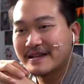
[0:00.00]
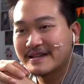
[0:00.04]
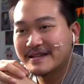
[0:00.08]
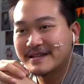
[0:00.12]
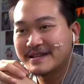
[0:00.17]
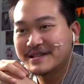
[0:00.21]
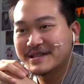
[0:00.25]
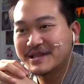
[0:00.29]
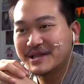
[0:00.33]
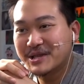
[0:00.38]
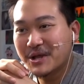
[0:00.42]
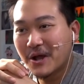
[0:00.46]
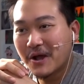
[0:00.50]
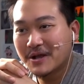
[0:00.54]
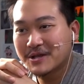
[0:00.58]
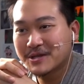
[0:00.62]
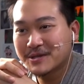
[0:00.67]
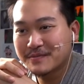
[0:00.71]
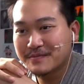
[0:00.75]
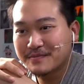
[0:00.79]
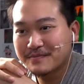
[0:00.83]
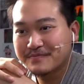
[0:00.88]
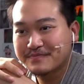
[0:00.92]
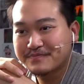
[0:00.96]
This is
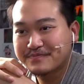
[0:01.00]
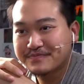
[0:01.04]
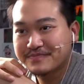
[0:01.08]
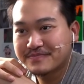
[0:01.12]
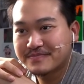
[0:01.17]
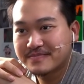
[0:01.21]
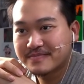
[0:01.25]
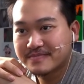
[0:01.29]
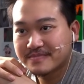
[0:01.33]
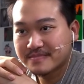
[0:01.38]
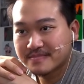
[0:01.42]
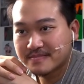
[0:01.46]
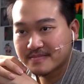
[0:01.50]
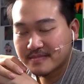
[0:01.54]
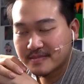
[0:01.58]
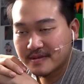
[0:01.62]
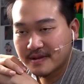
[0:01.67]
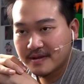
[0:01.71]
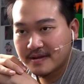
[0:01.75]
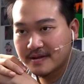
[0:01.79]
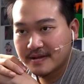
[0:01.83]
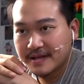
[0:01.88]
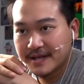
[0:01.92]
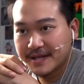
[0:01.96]
awesome.
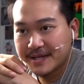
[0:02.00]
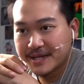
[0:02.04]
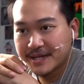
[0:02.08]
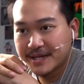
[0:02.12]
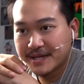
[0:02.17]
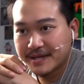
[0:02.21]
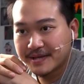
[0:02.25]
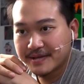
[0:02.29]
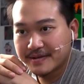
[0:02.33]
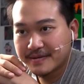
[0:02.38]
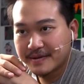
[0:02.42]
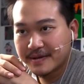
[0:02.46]
Let's see.